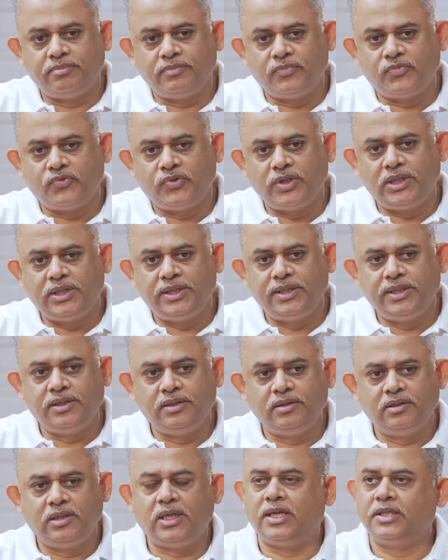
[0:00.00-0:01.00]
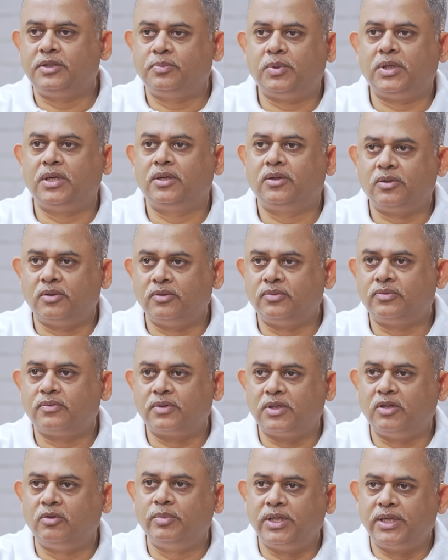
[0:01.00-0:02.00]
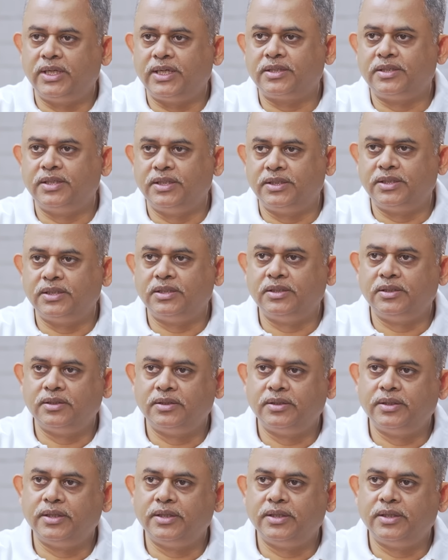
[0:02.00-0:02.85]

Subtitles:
fairly large part of government taxation.